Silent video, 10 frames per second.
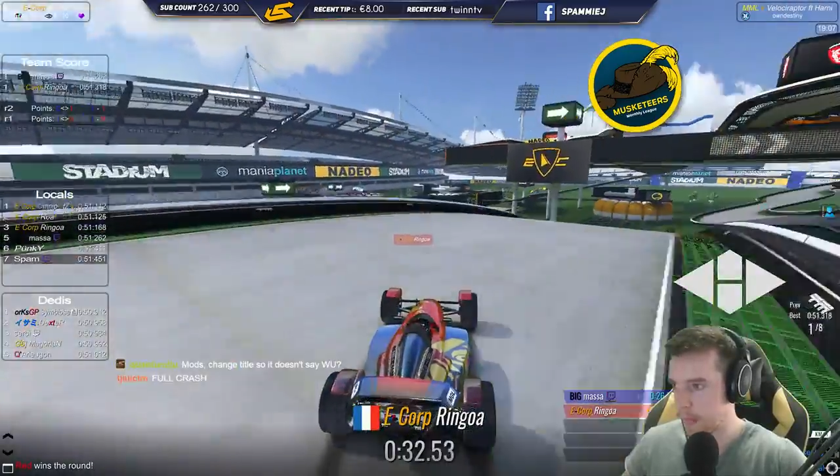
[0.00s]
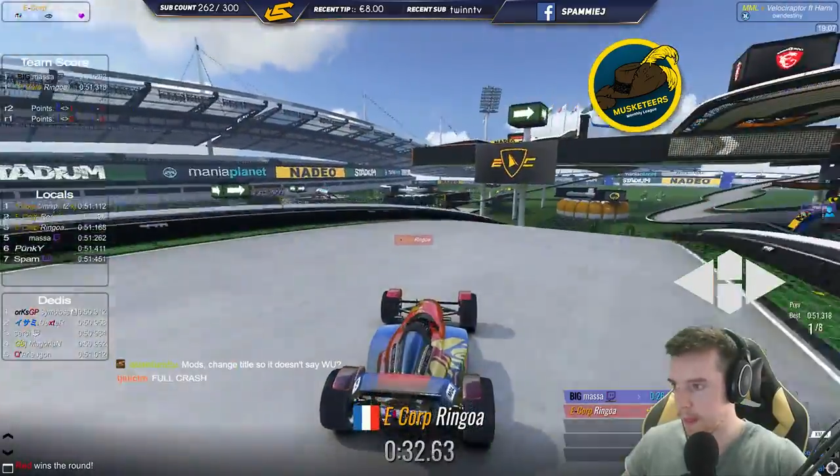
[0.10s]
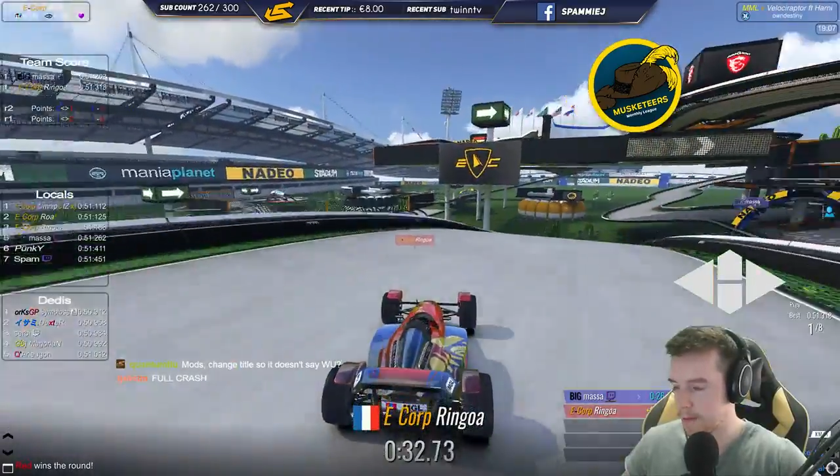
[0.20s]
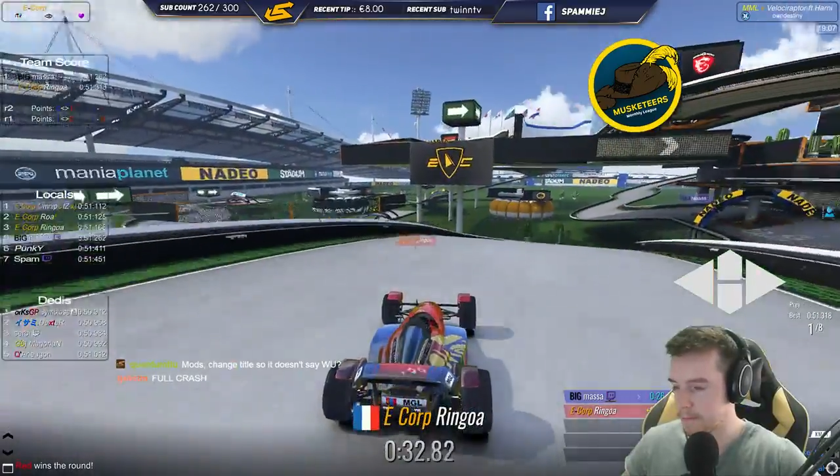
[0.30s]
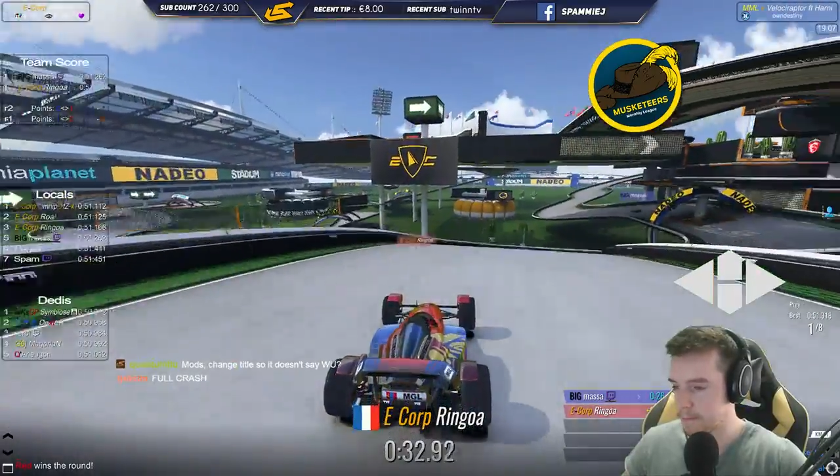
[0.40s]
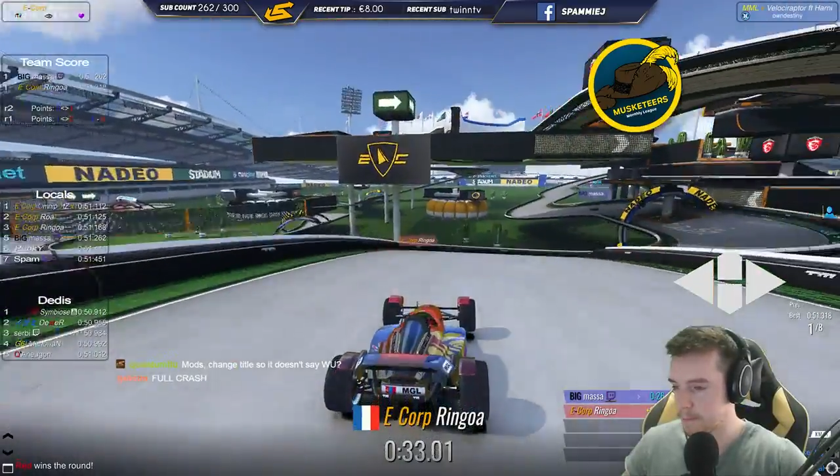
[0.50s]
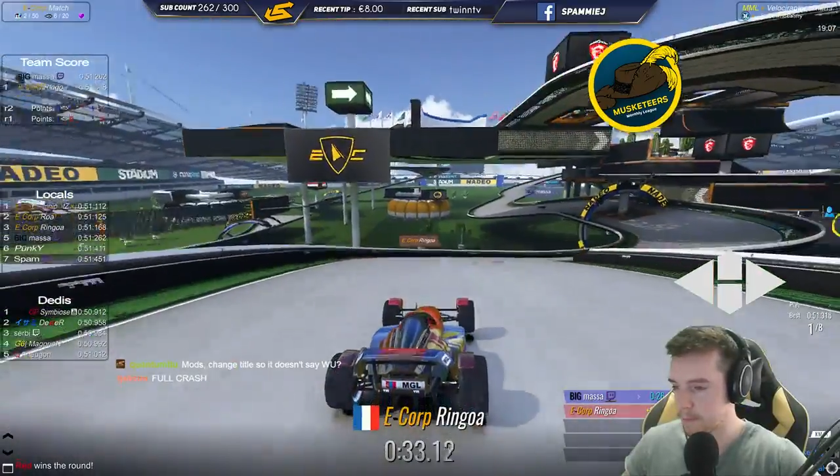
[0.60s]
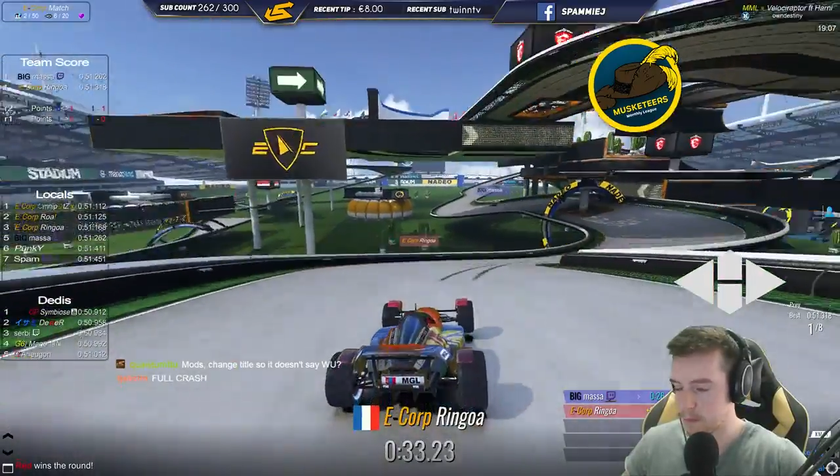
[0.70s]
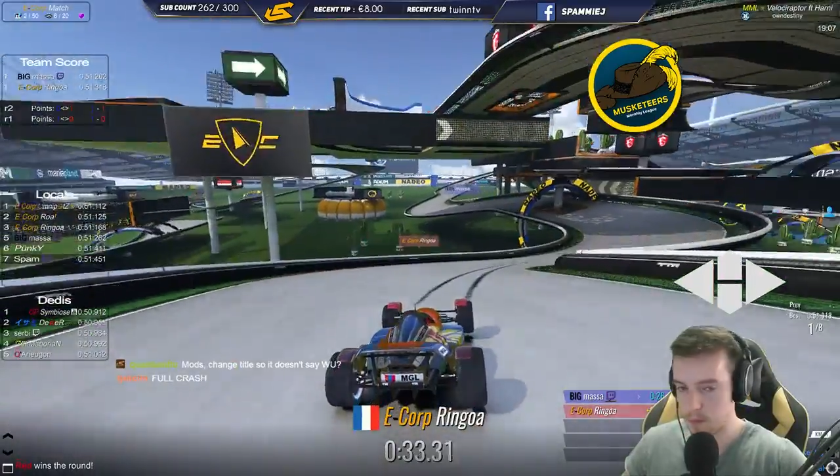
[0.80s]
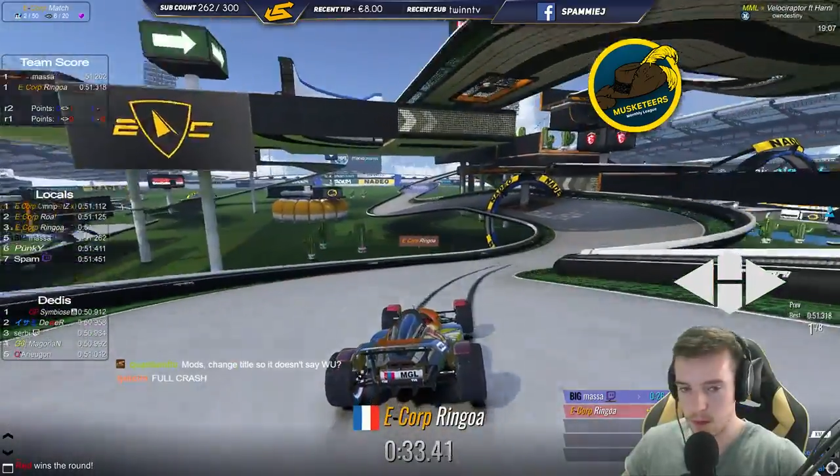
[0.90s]
in total?
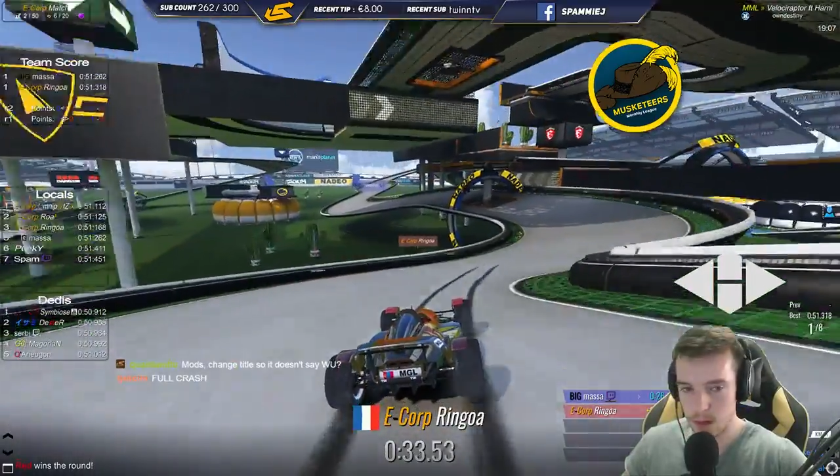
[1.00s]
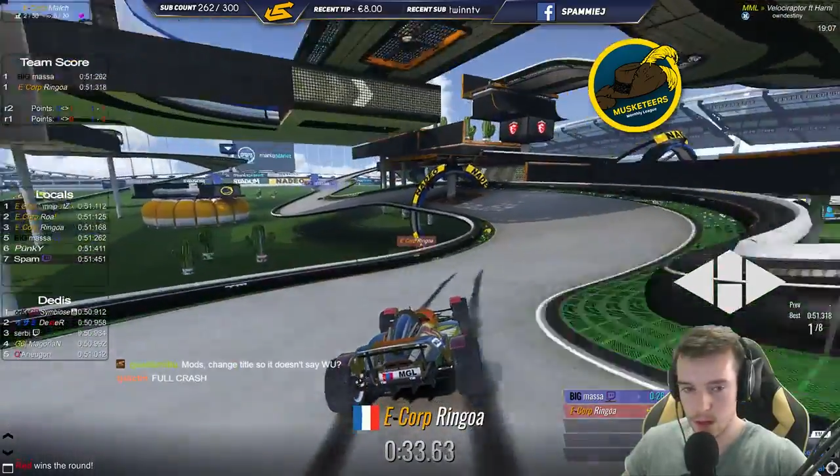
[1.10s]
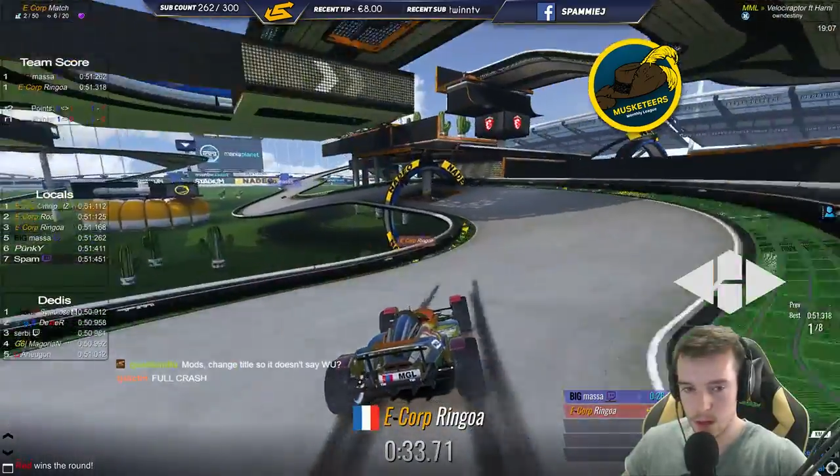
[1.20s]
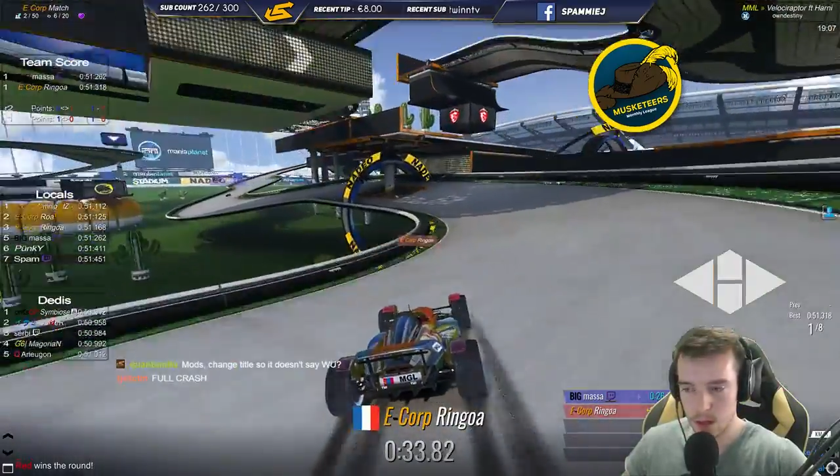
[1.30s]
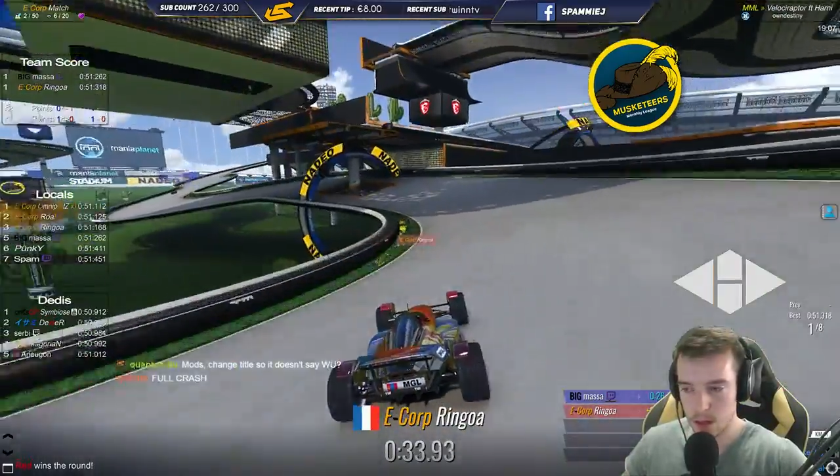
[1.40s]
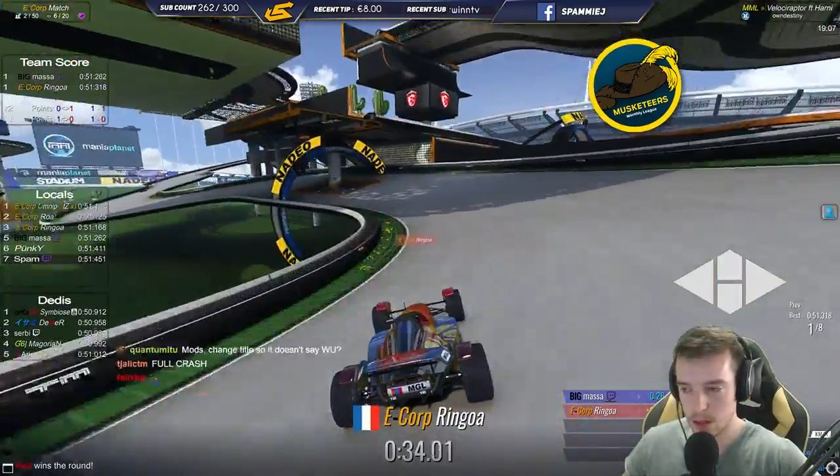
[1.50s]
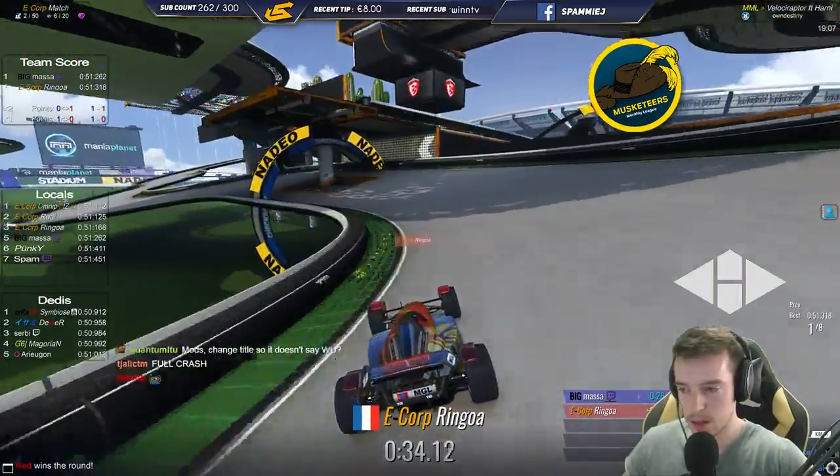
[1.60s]
Oh no.